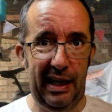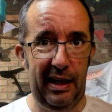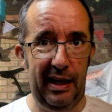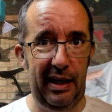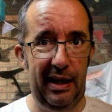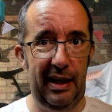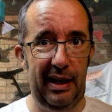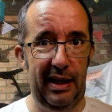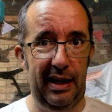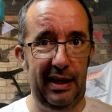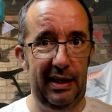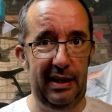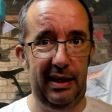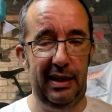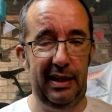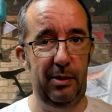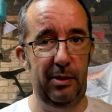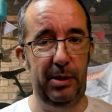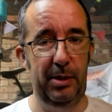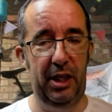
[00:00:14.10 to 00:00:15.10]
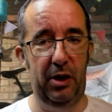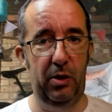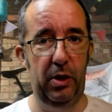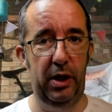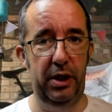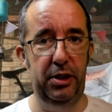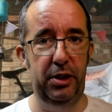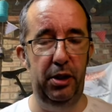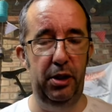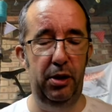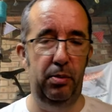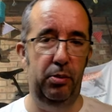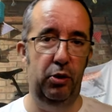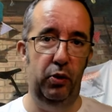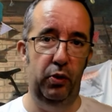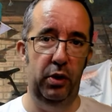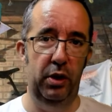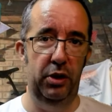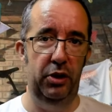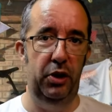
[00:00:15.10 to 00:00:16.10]
a little bit
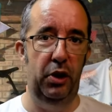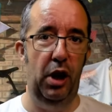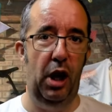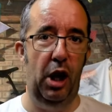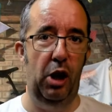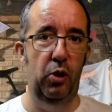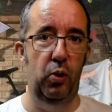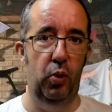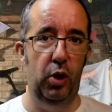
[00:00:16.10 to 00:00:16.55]
questionable. As you know,